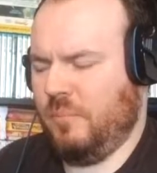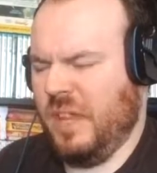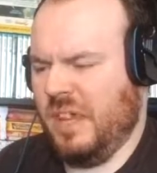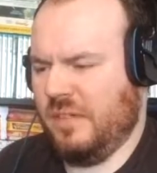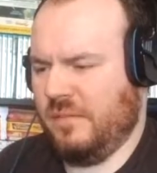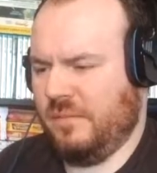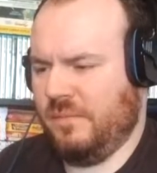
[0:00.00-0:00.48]

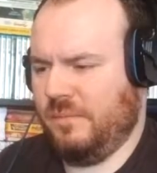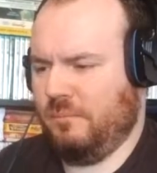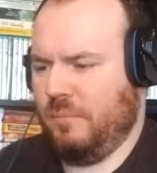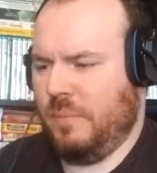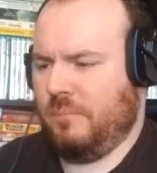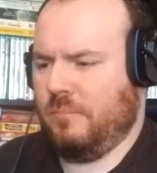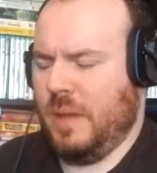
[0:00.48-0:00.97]
big
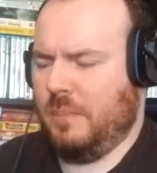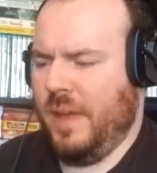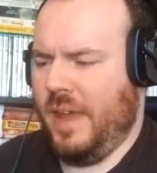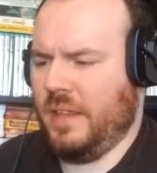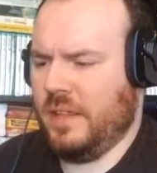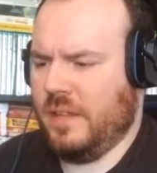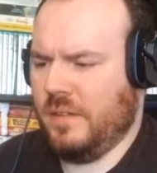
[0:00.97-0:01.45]

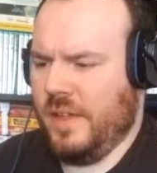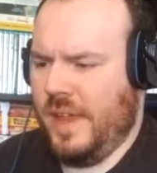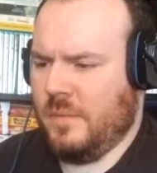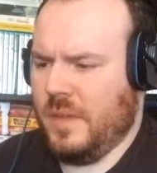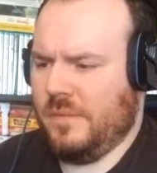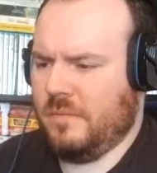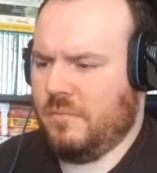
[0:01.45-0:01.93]
propeller
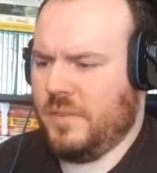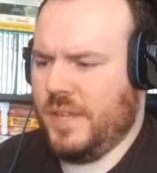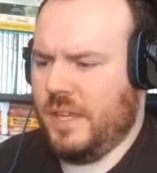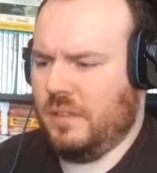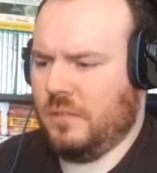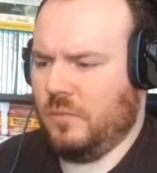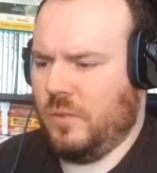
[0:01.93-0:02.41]
enemy from
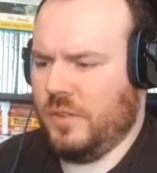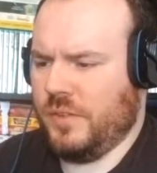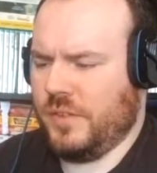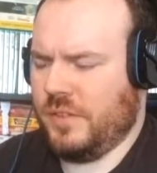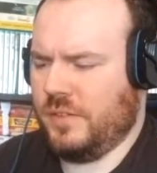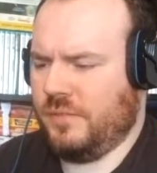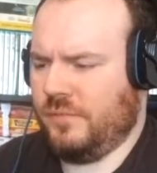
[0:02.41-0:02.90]
Zelda
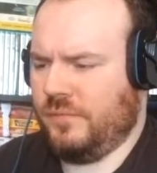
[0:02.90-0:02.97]
was.